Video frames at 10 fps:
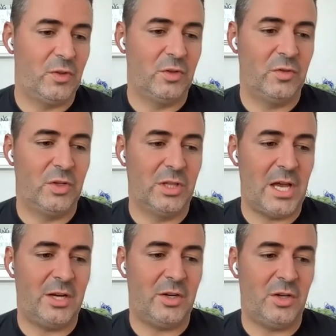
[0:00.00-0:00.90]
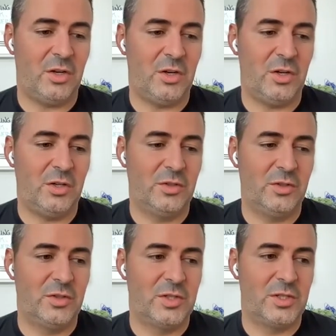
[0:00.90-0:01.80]
full of a lot of hard
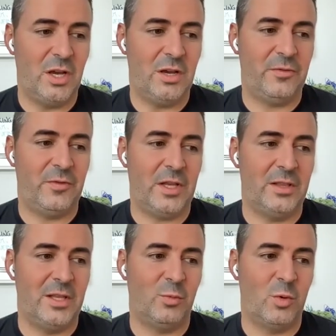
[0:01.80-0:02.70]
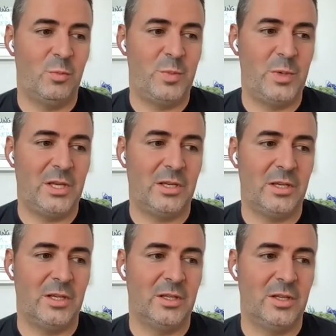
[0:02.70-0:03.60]
stuff, and then we're being,
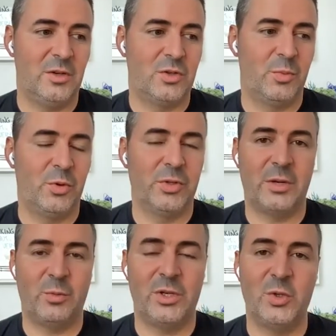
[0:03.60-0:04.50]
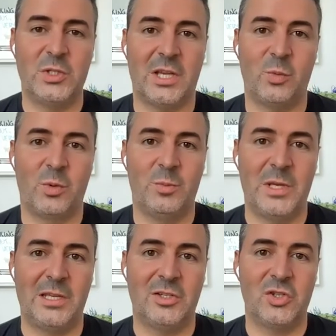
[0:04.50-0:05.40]
eh, you know, to boil down what you said, we're
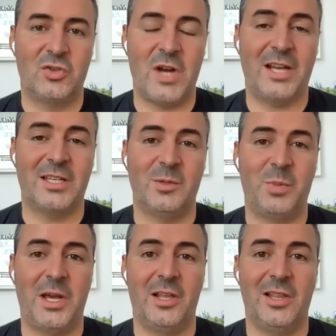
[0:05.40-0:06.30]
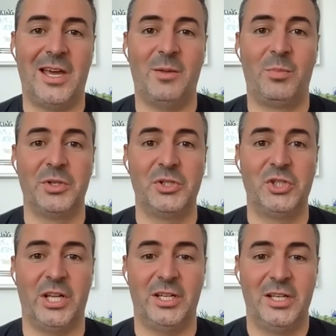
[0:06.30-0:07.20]
being distracted by a lot of
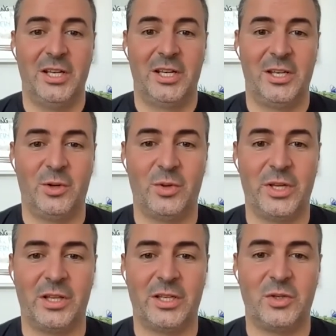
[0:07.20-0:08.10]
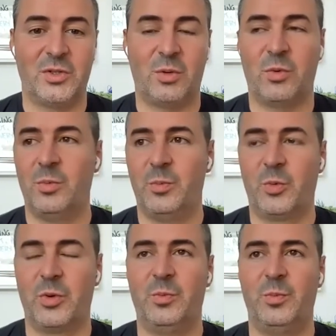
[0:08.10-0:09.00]
bullshit. You know, like like you said, we're
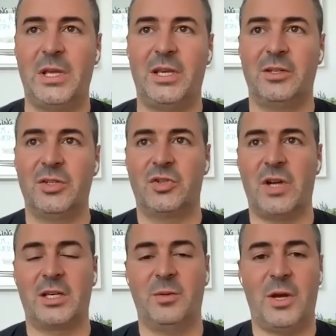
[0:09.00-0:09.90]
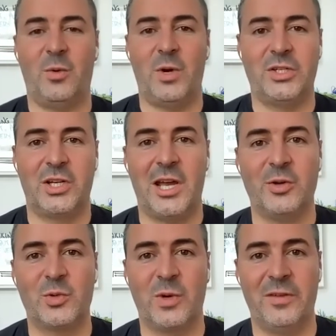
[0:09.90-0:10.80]
we're being distracted by watching
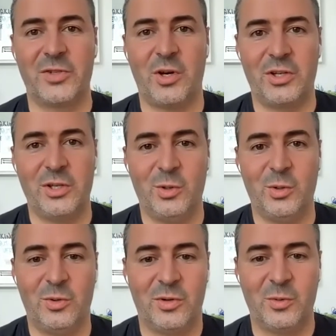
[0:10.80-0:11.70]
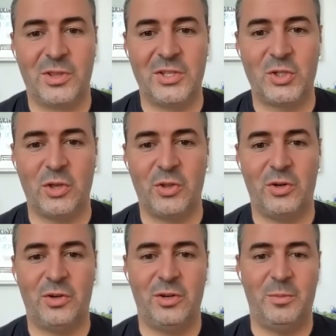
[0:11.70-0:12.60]
housewives argue with each
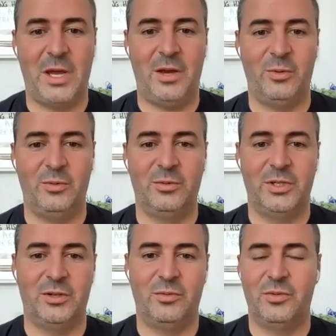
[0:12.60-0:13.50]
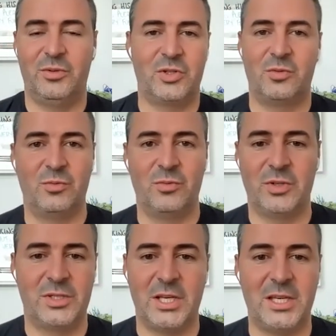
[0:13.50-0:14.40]
other about, you know, just
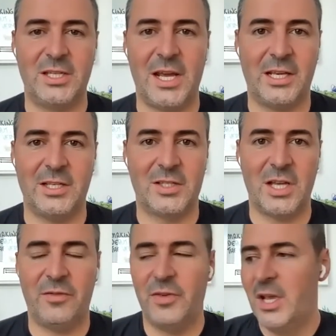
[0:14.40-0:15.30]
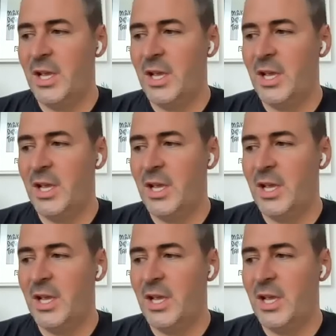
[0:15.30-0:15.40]
ticky tacky stuff,